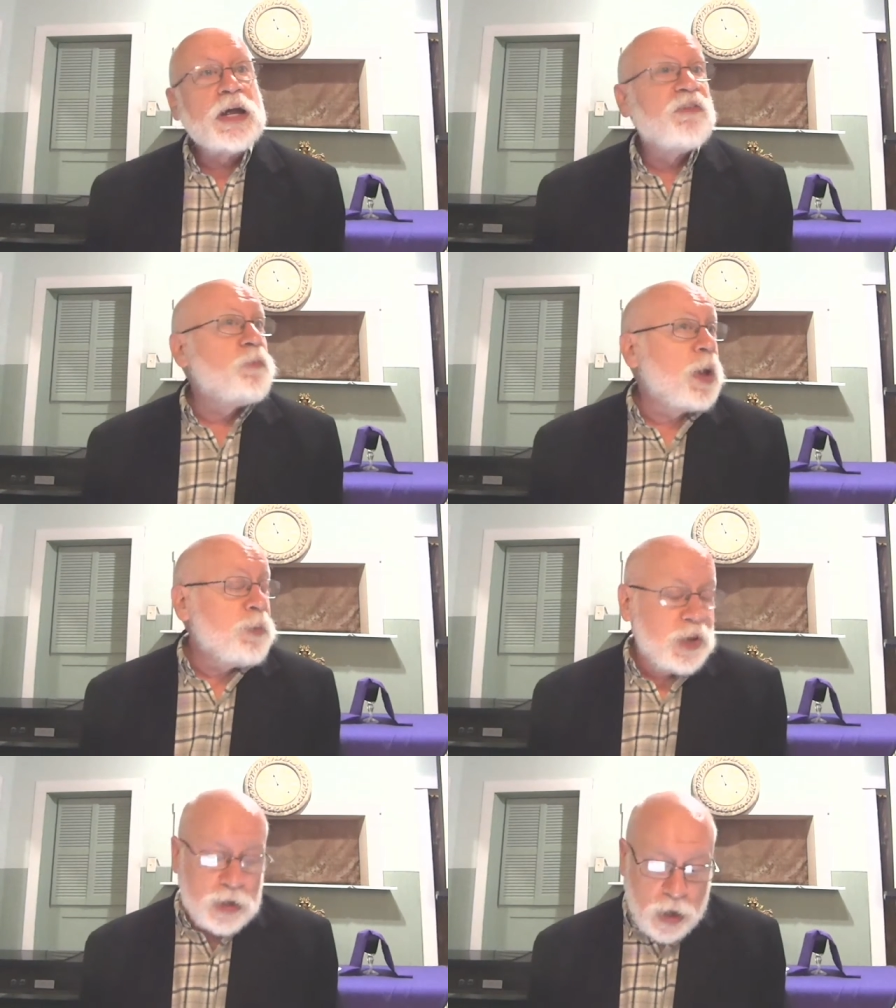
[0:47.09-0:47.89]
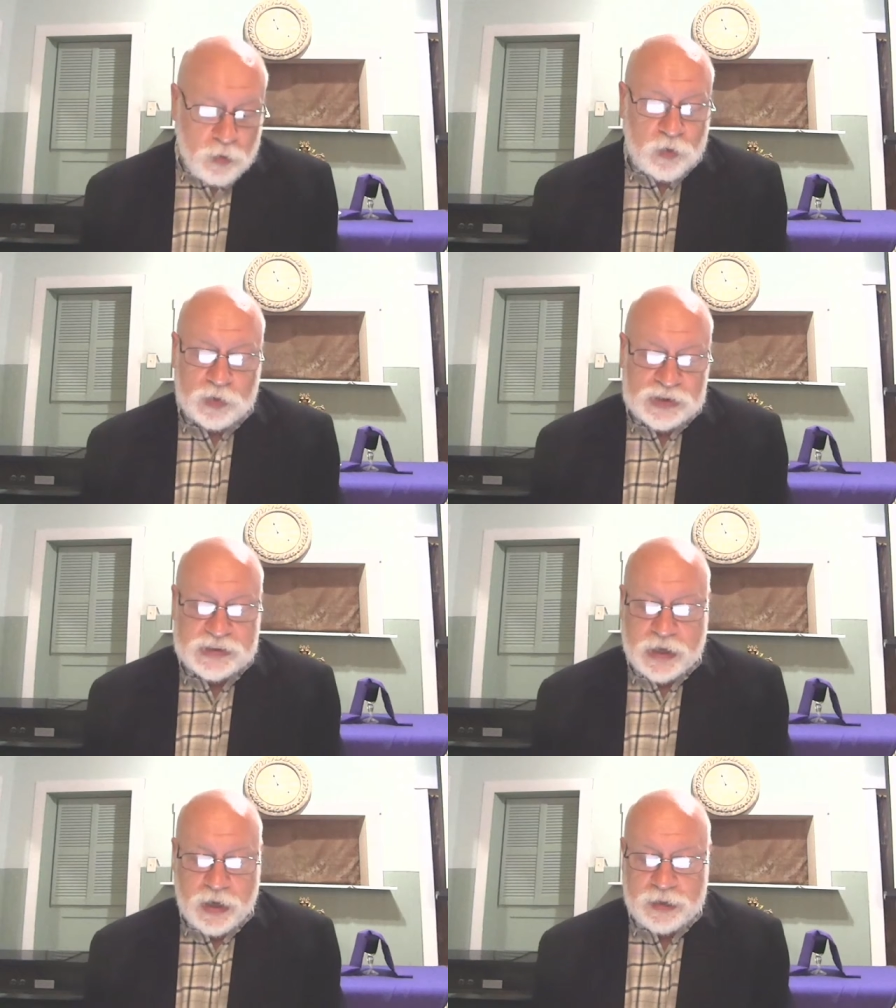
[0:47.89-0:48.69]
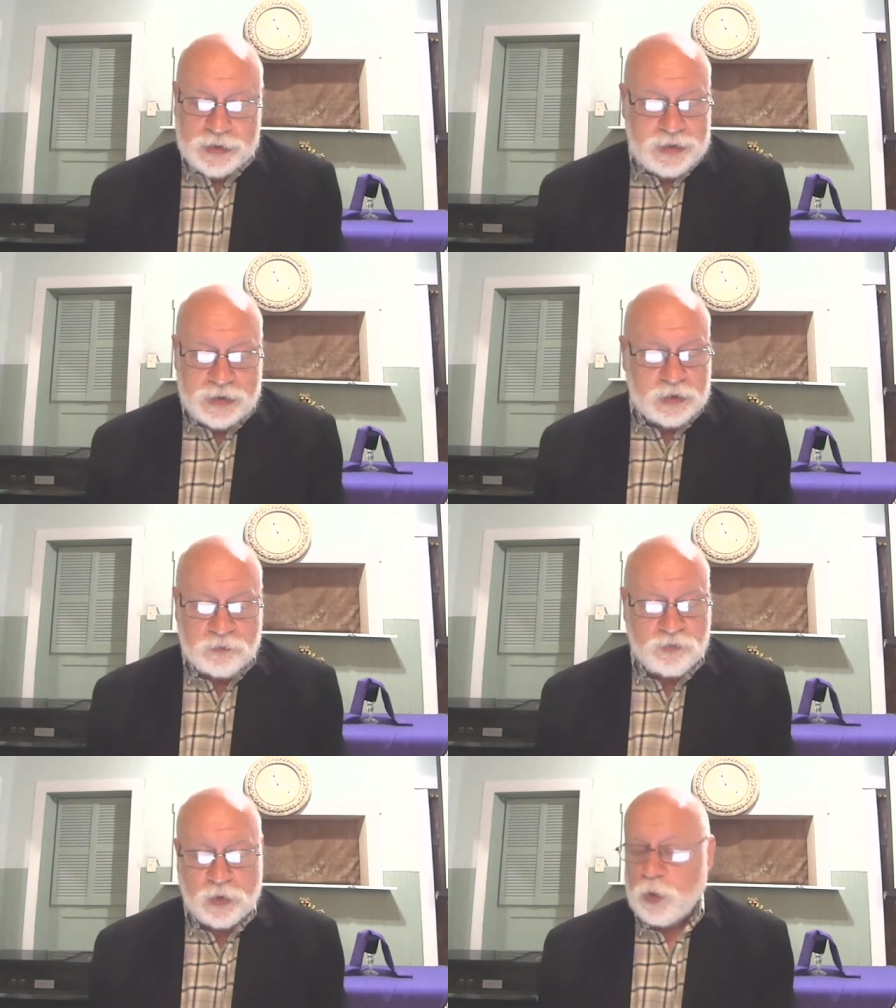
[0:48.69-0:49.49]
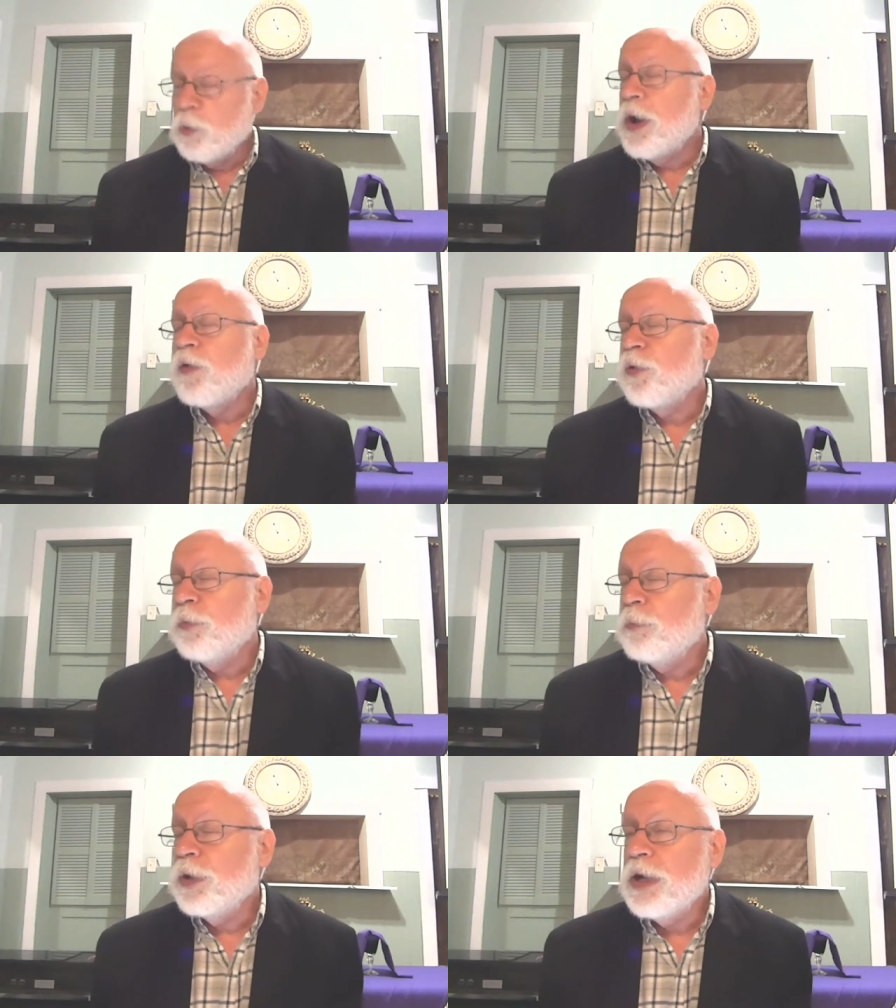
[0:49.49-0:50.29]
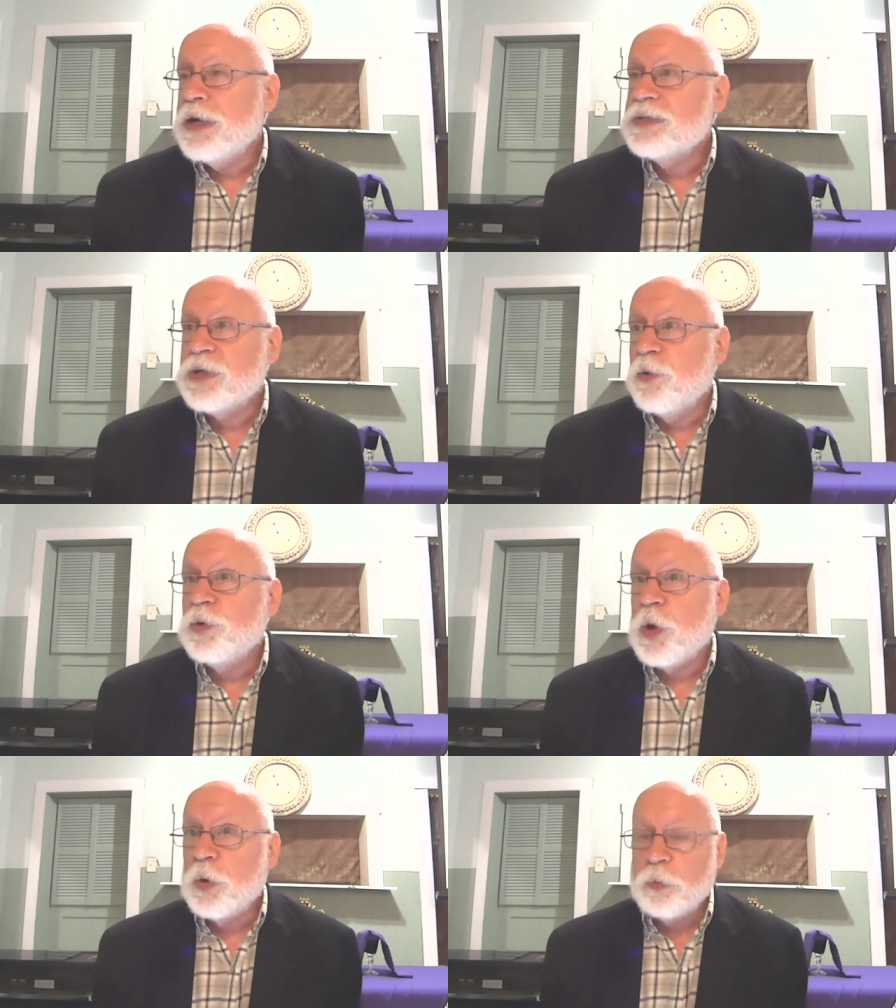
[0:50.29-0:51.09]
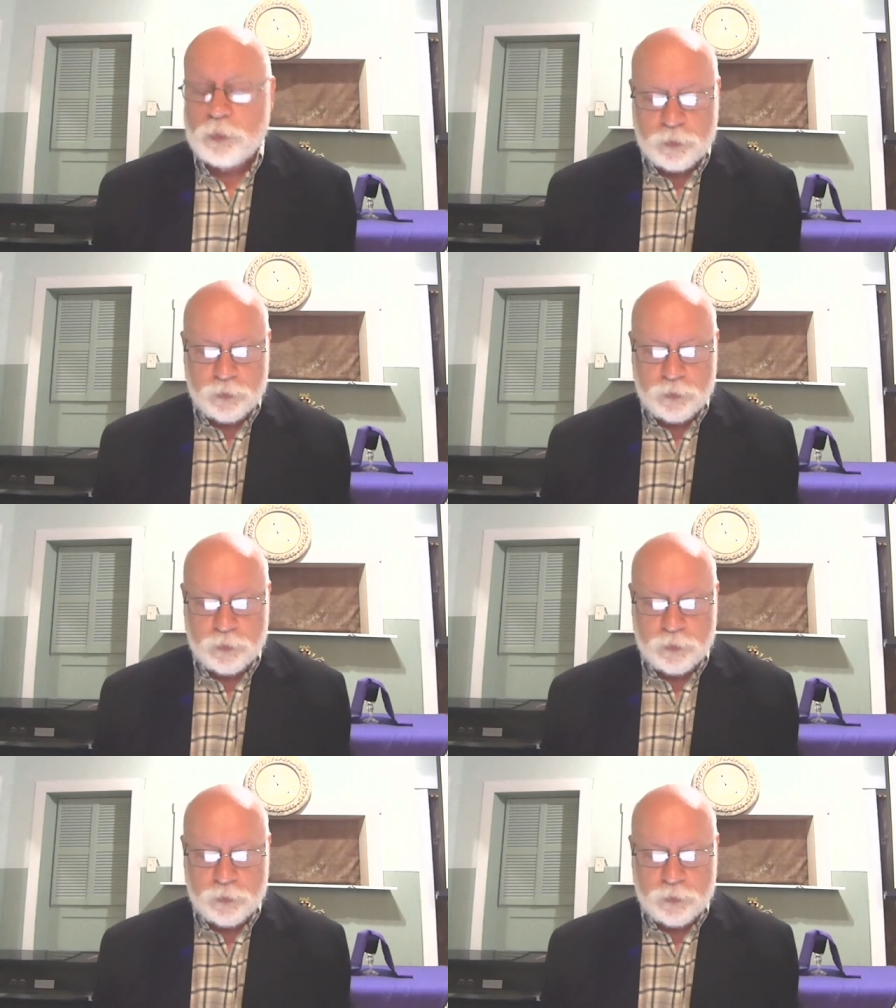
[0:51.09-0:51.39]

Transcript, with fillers: if maybe the younger son didn't feel welcome in his own home.